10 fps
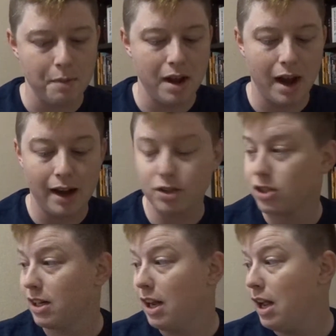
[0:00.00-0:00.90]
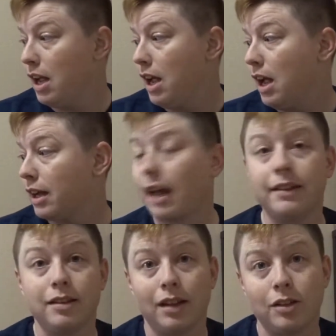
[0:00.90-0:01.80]
And I actually got
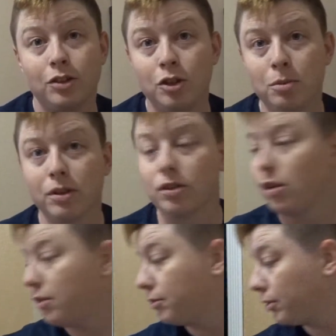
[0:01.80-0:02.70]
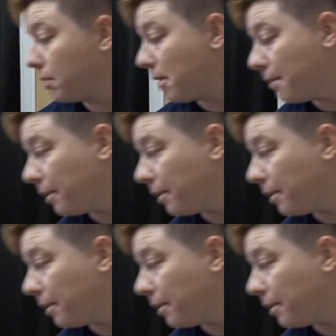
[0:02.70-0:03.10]
these last two books from my